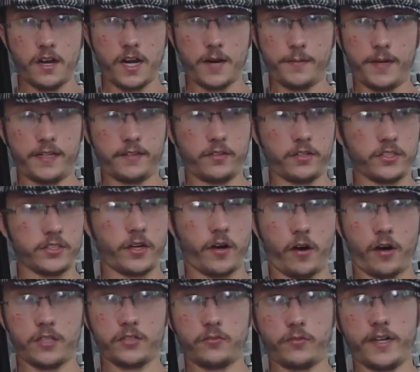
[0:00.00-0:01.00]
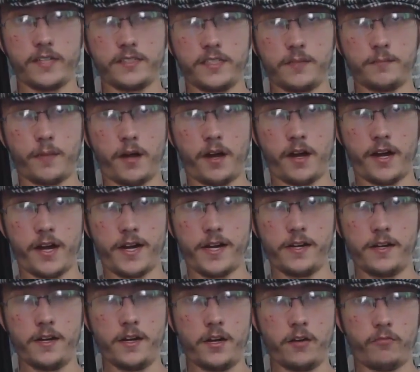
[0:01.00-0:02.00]
I mean, there's cars racing
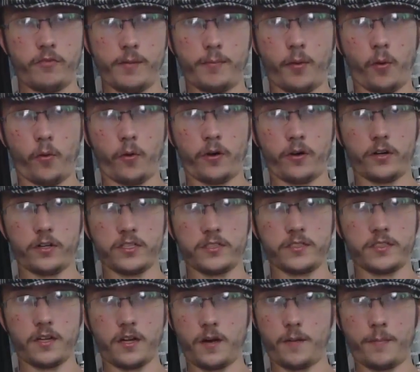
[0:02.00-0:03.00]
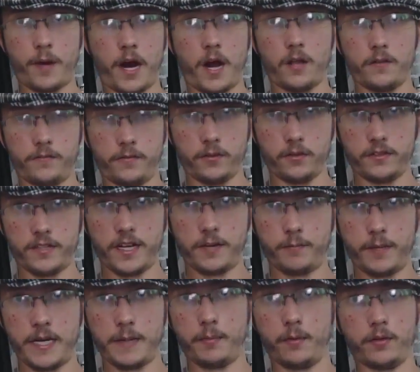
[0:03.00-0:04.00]
by, reporters uh, piled full of
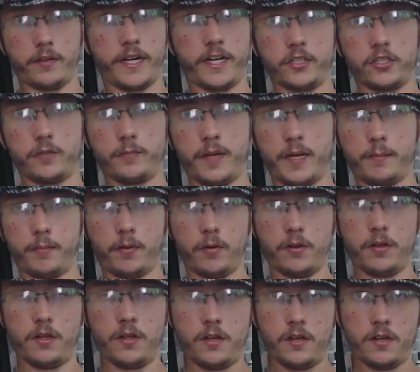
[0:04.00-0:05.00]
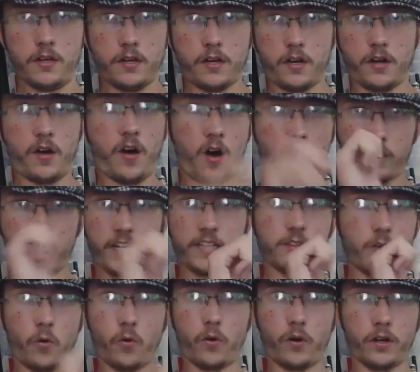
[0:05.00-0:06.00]
dead people and injured people, uh,
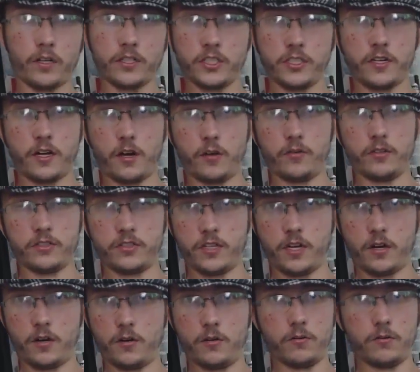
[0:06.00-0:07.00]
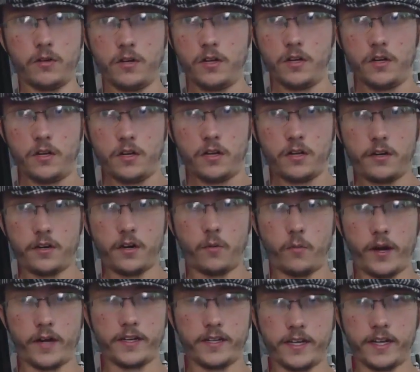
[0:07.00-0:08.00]
honking the horns. You know, there's no
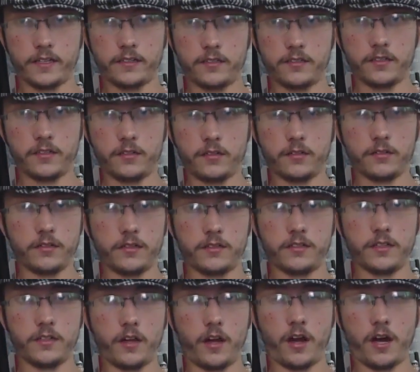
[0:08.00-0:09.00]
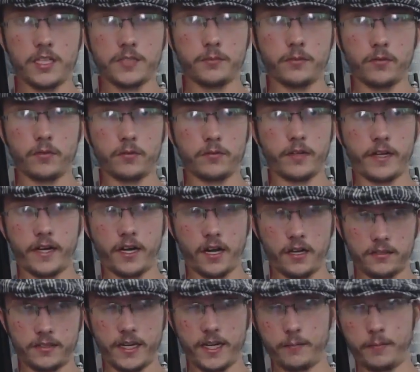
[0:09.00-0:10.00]
no way to get to to the hospital. They
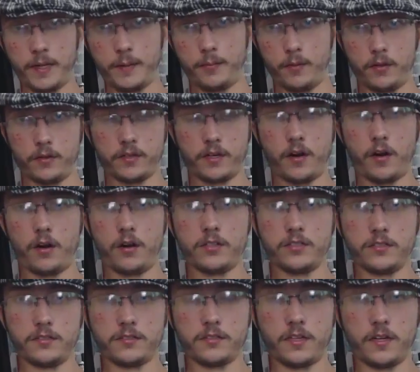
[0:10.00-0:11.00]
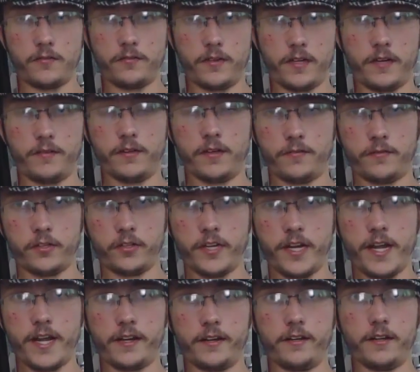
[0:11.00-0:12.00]
got to take people in cars and stuff, even if they're
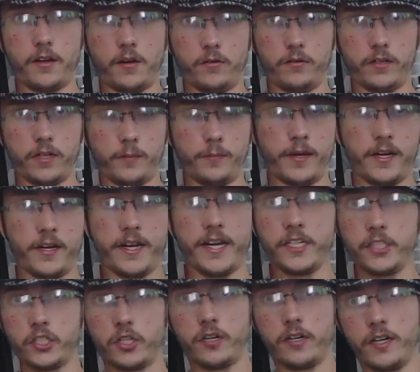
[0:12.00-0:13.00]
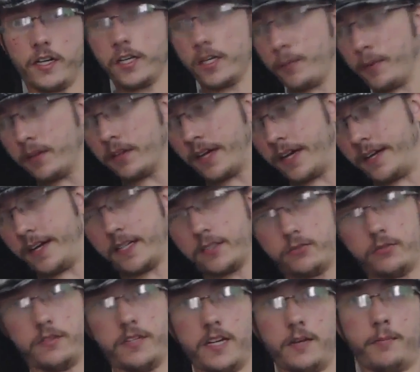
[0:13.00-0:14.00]
dead. You know, you could be injured and you could be laying
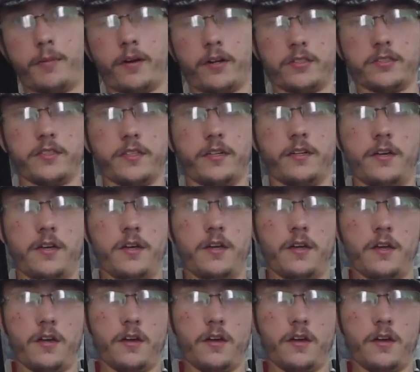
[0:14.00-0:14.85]
next to a dead person.